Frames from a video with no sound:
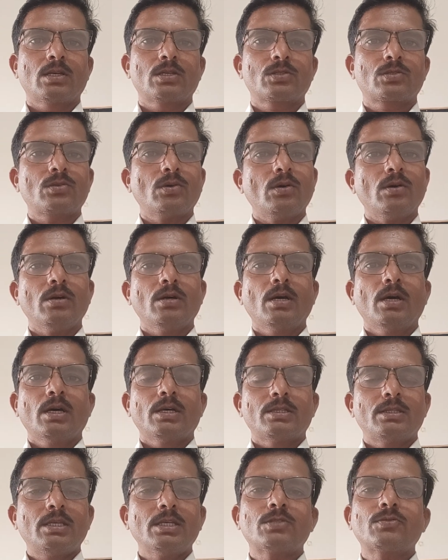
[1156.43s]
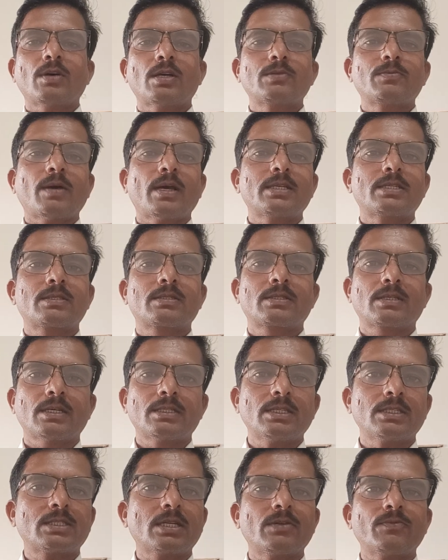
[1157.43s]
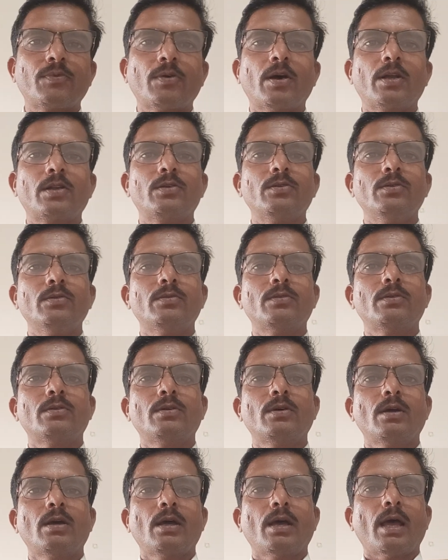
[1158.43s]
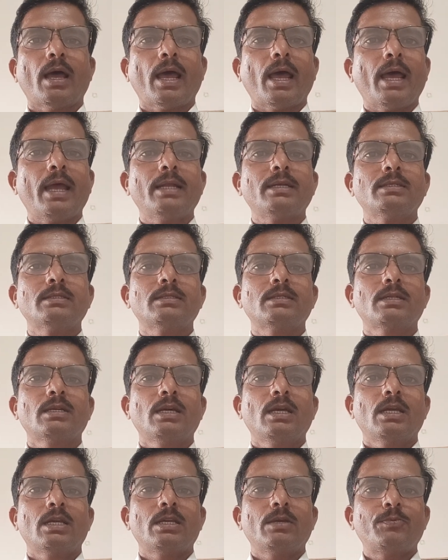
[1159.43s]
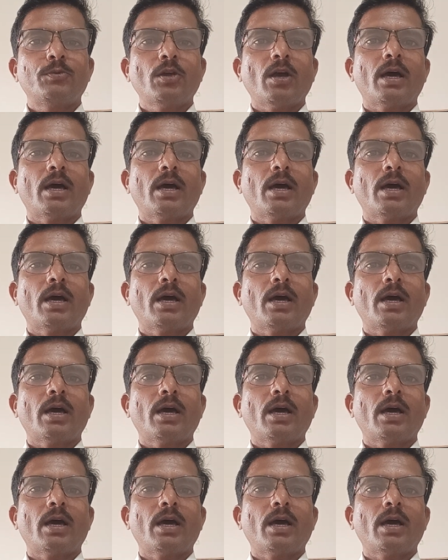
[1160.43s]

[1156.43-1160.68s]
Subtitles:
So this was my suggestion for you, and if you